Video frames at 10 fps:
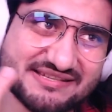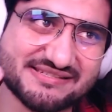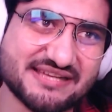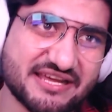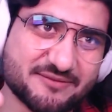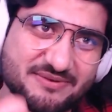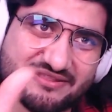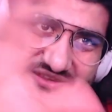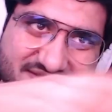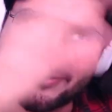say, but
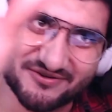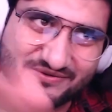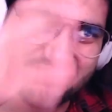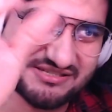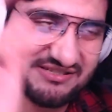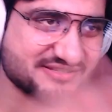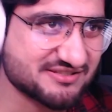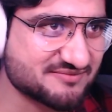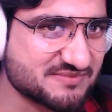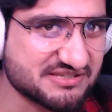then there was
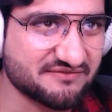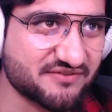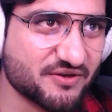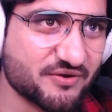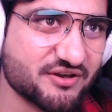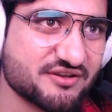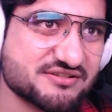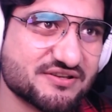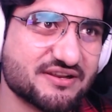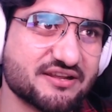some stuff going on,
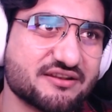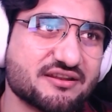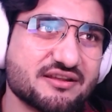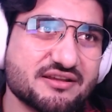so I didn't.